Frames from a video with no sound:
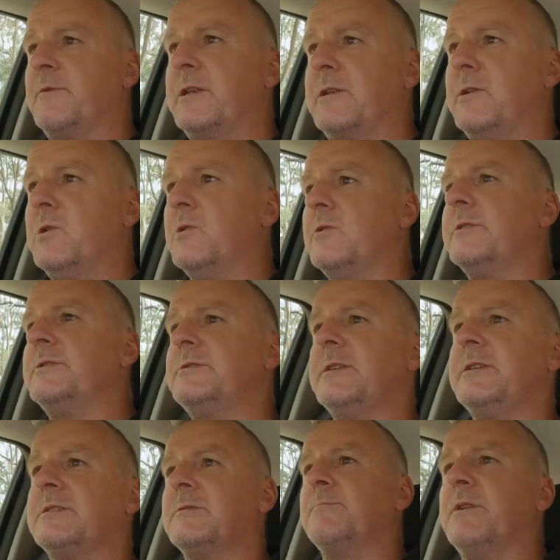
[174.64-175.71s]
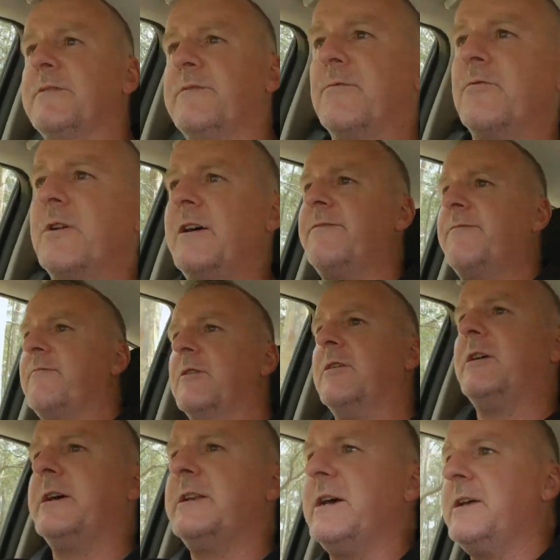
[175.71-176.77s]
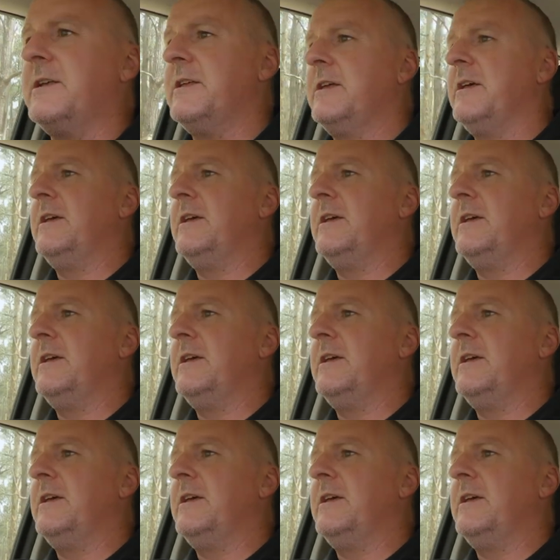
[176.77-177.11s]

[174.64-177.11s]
bit noisy, it's a bit of a rough rider,